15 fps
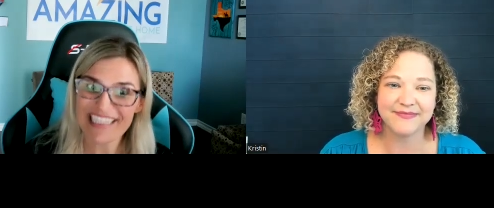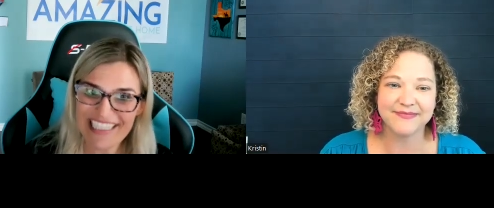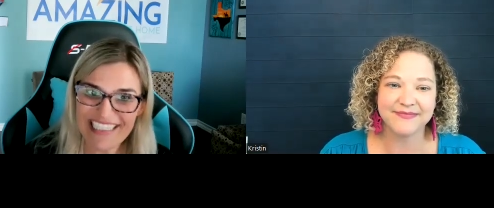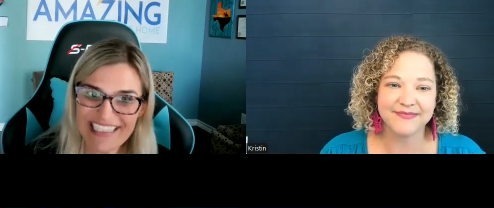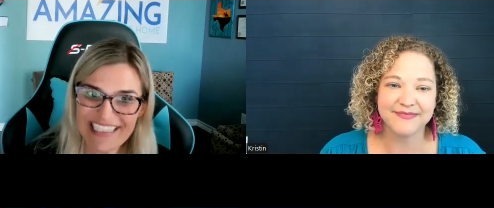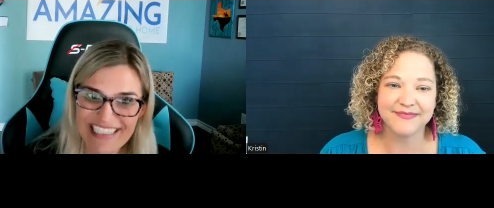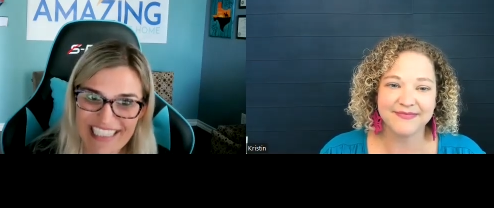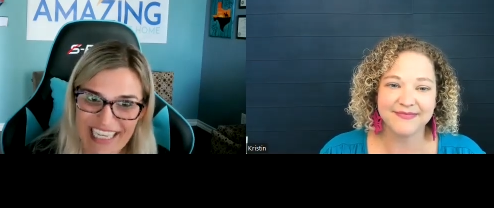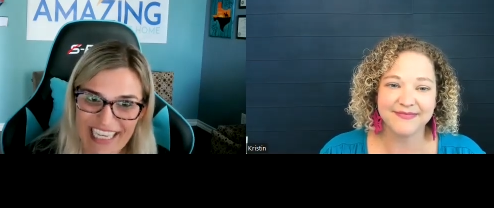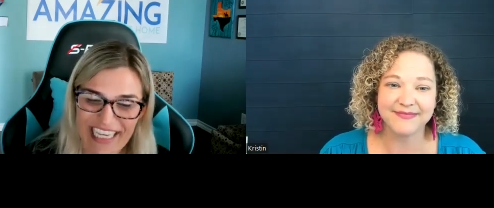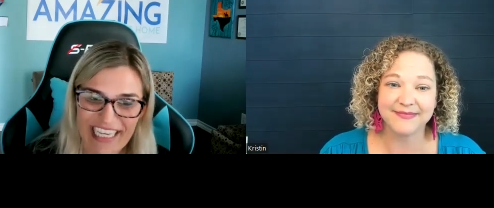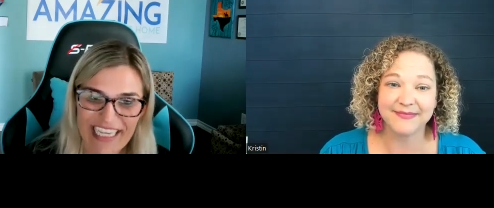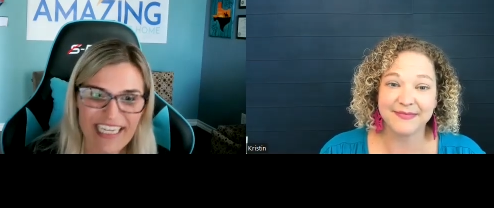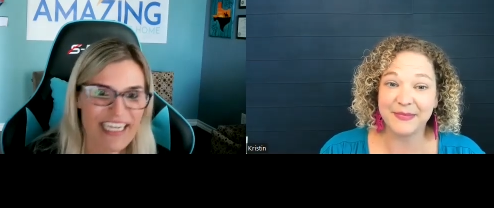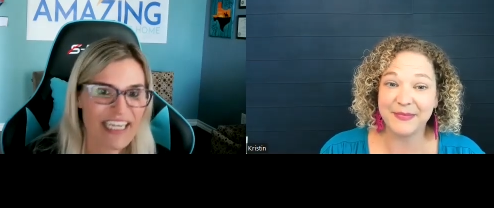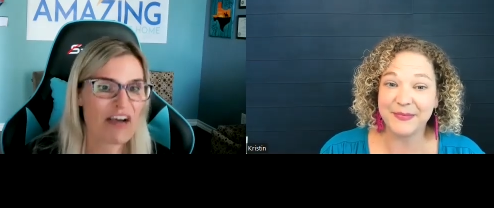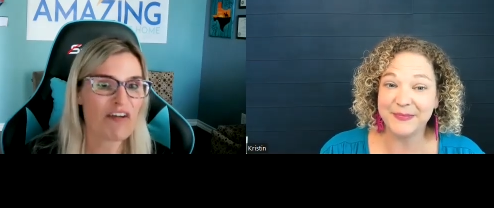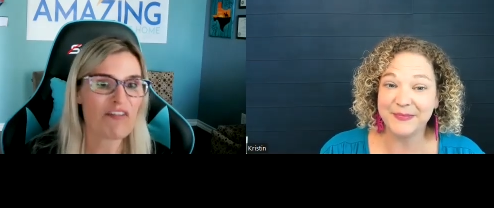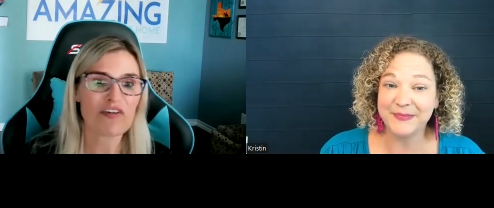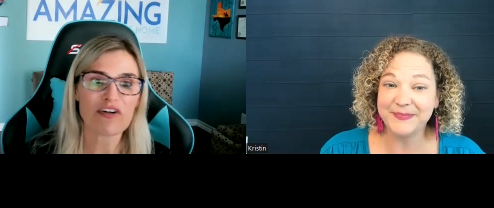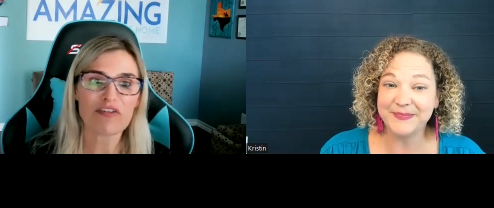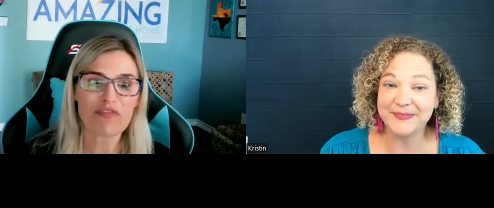Speaker 1: listing
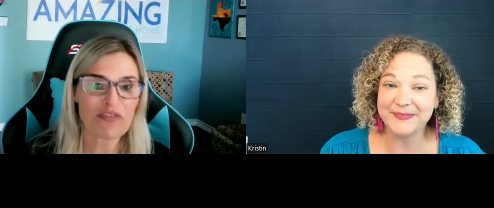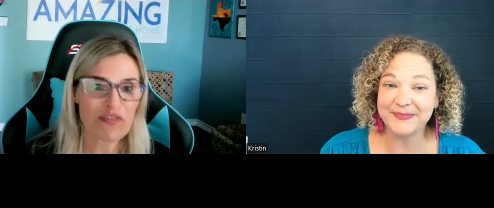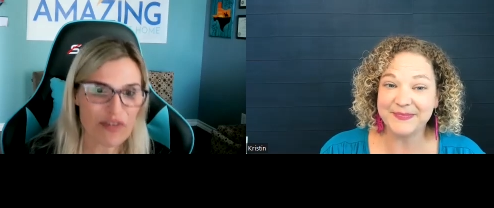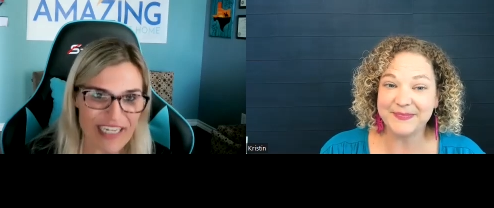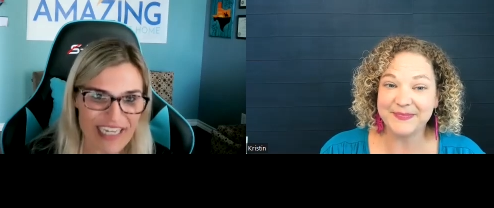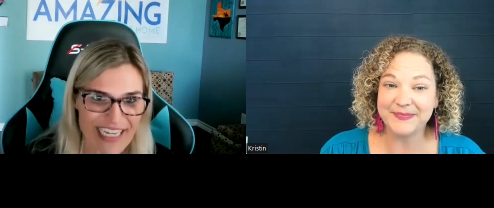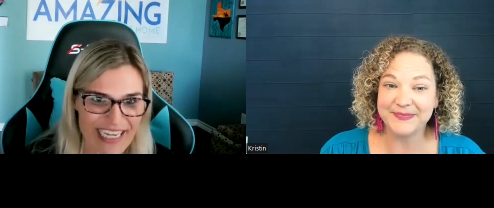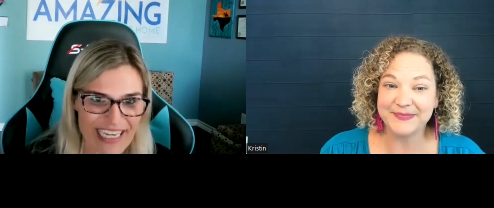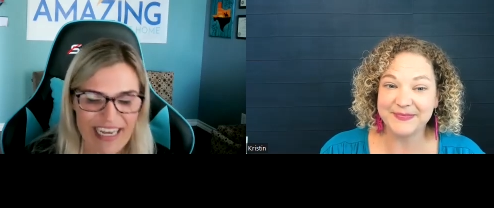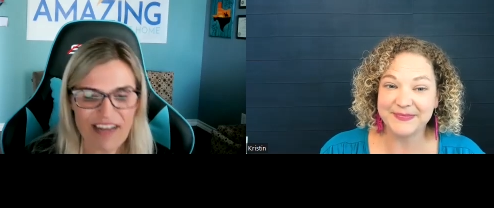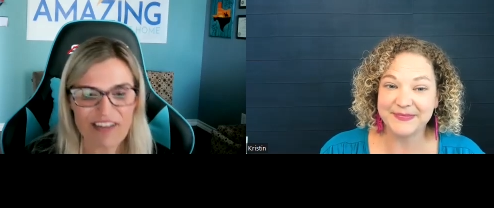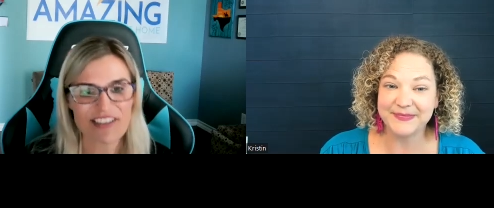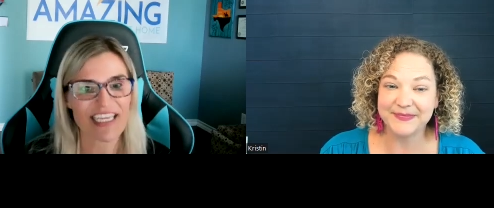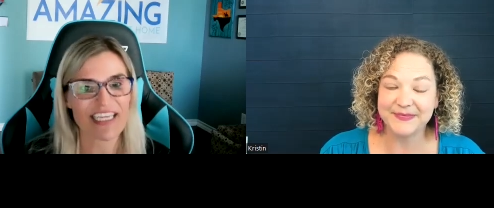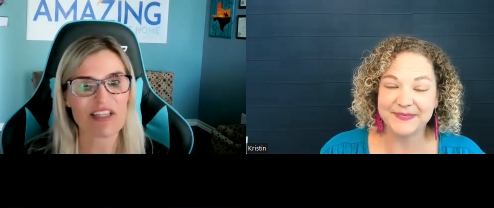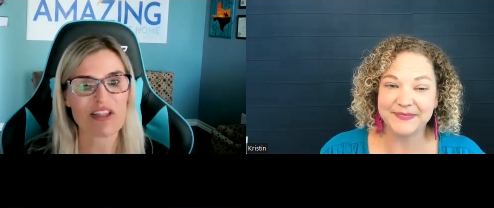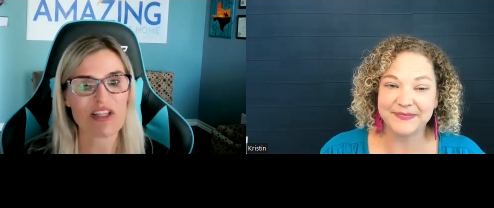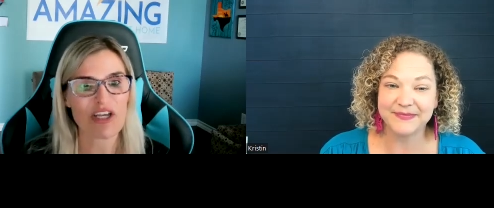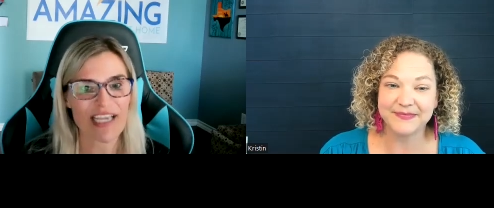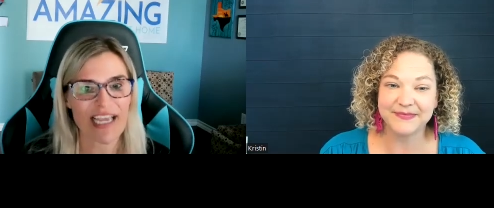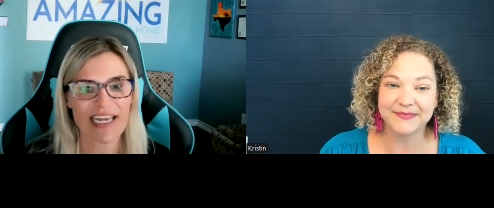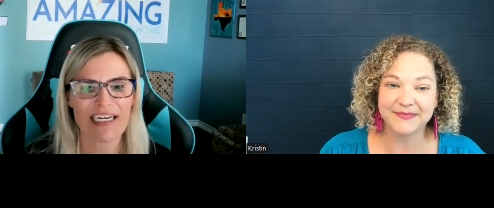for free, I'll take a
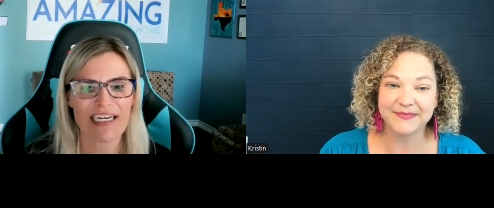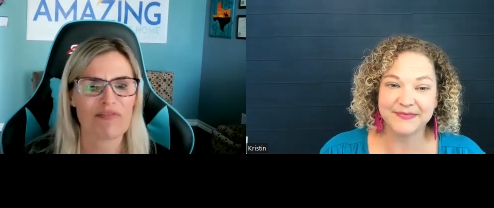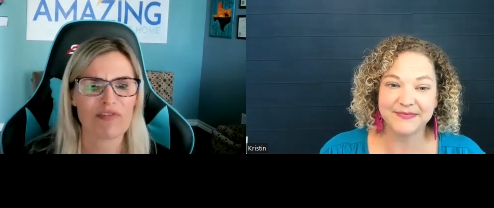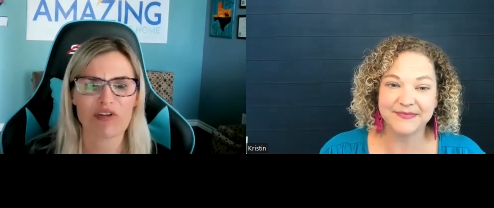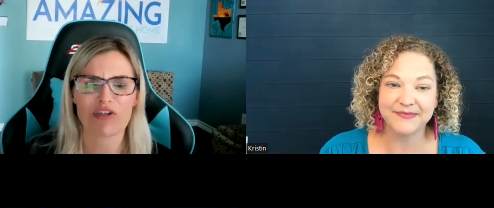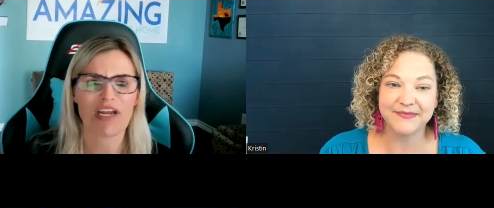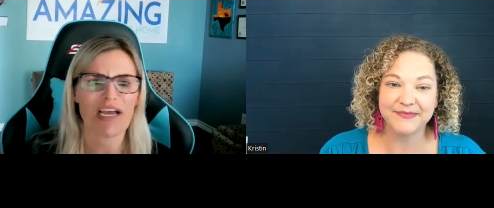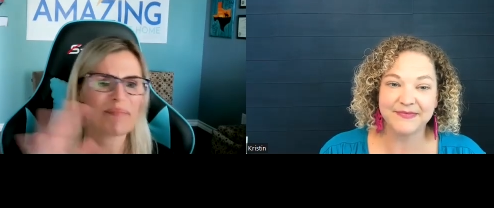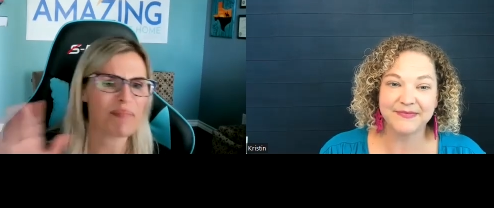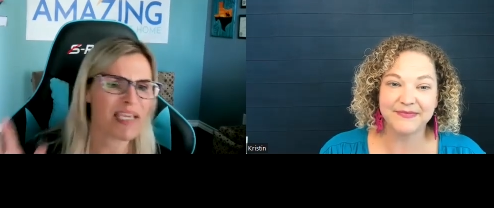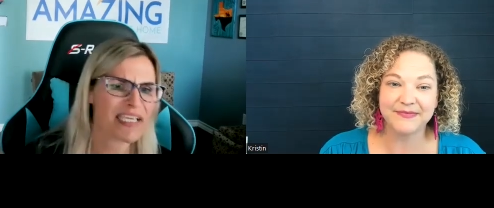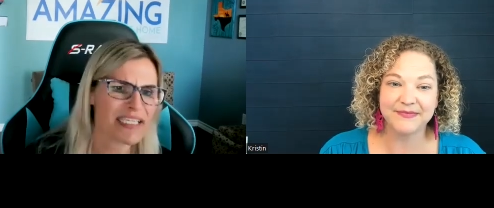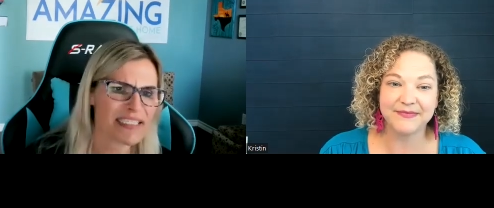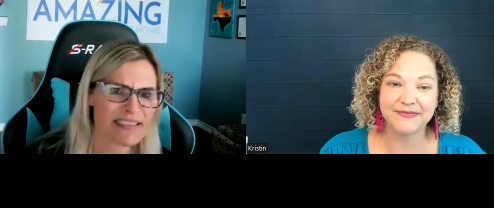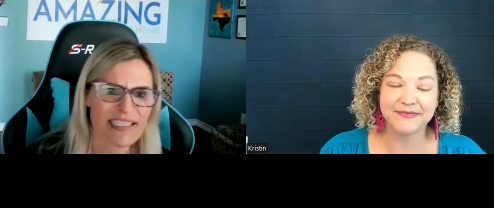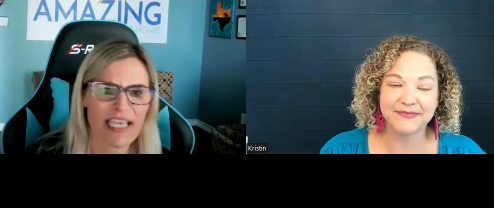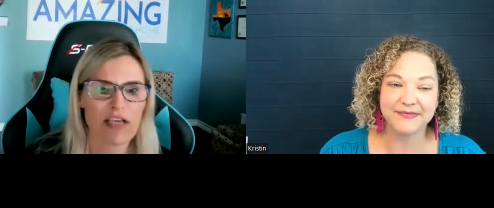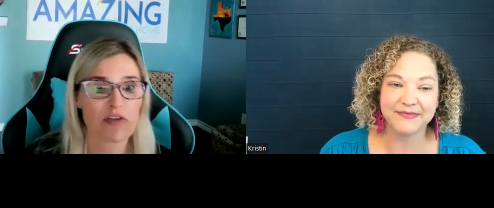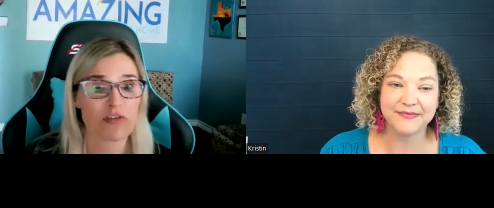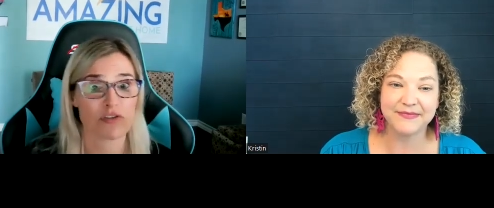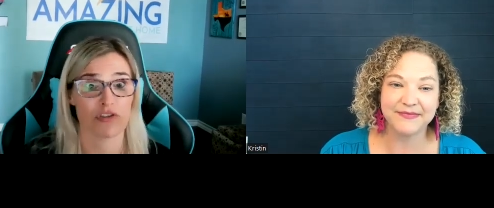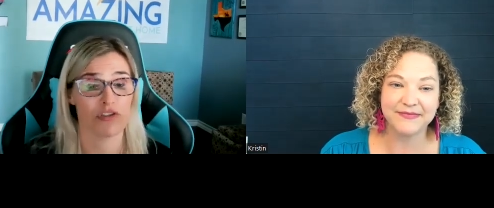look at it. If you're not making
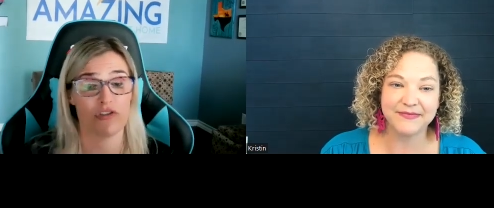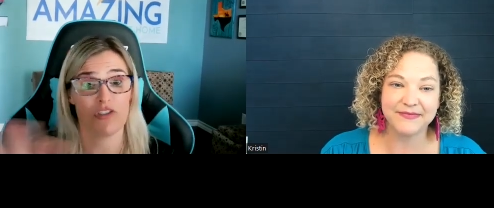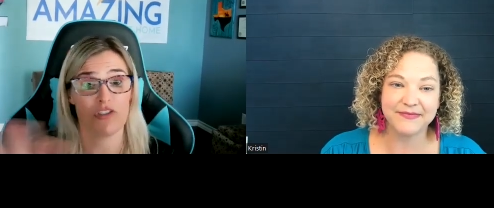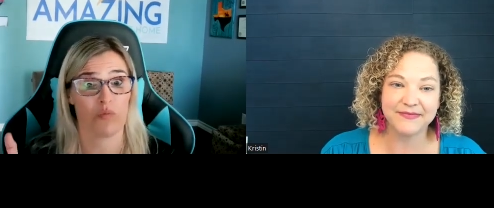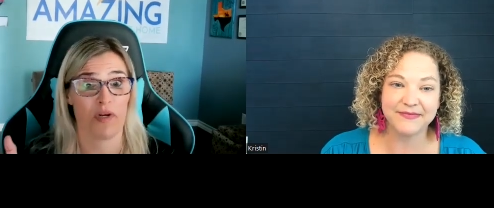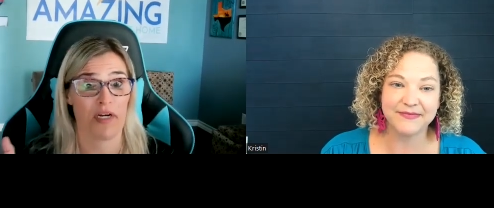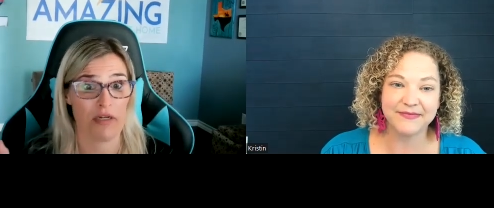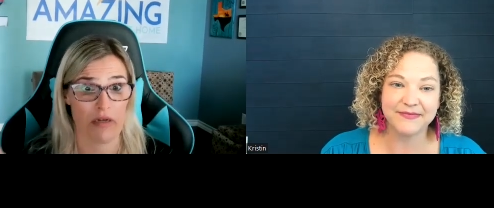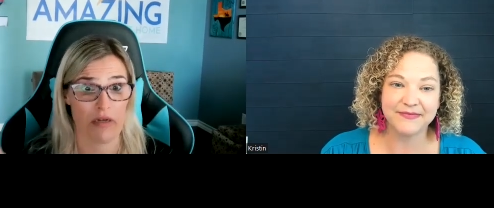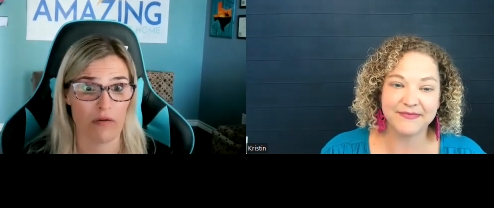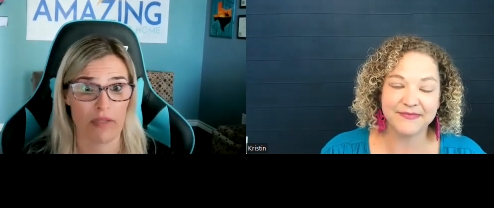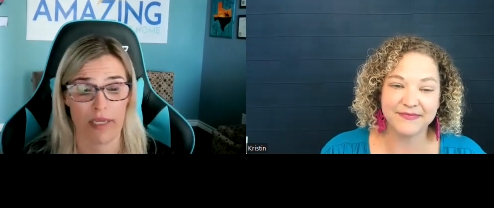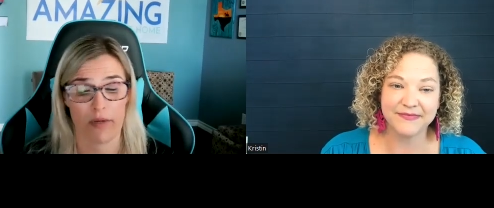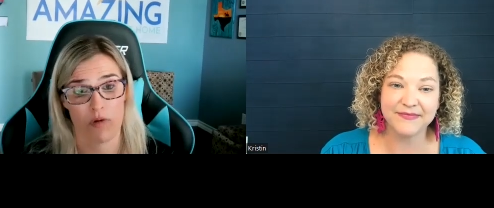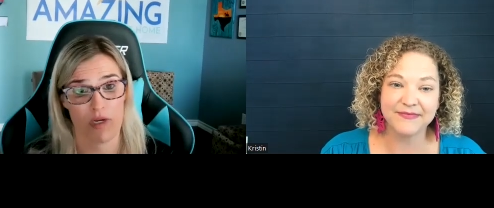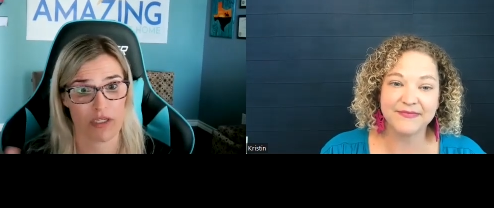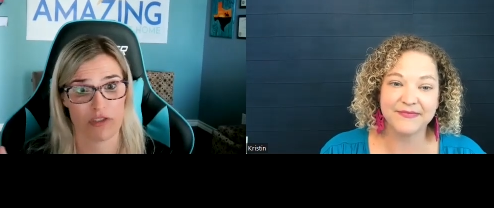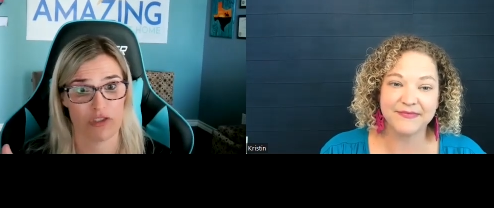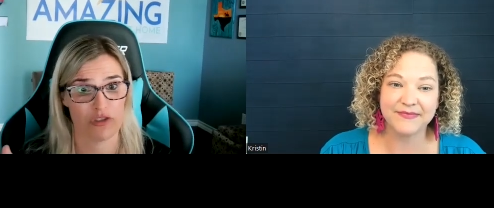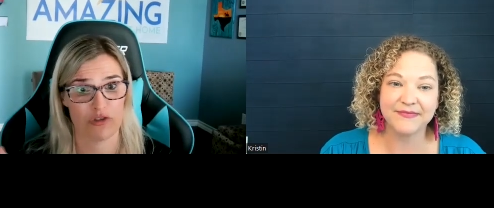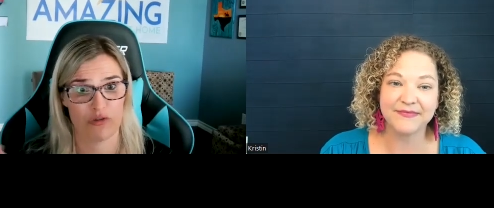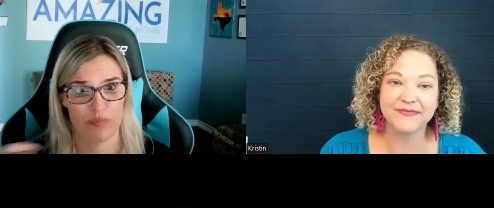sales or you just want to know, like, what could
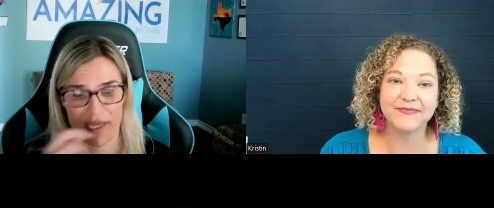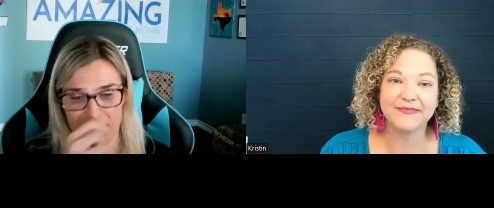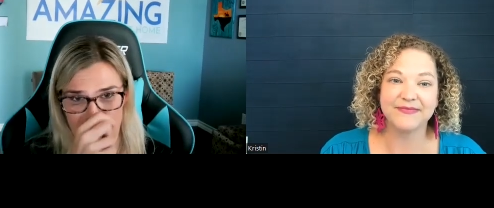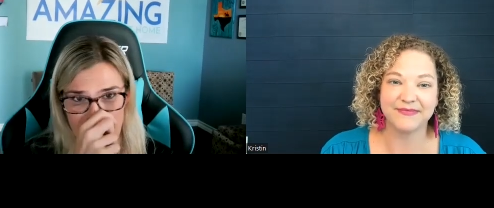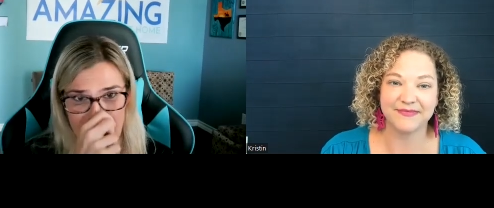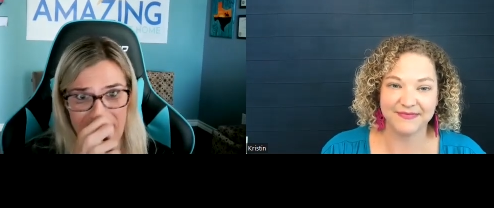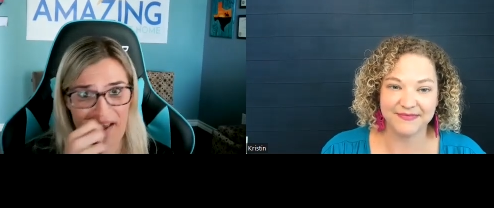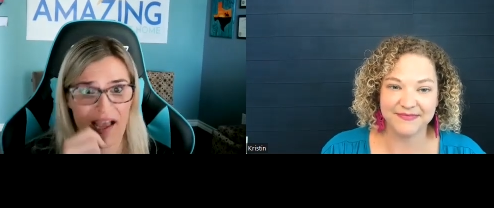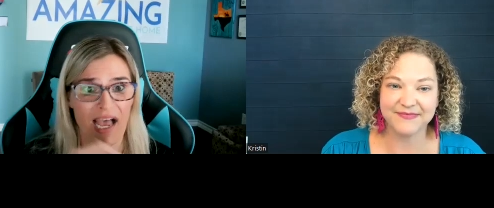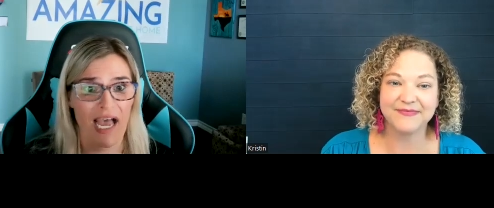you do better?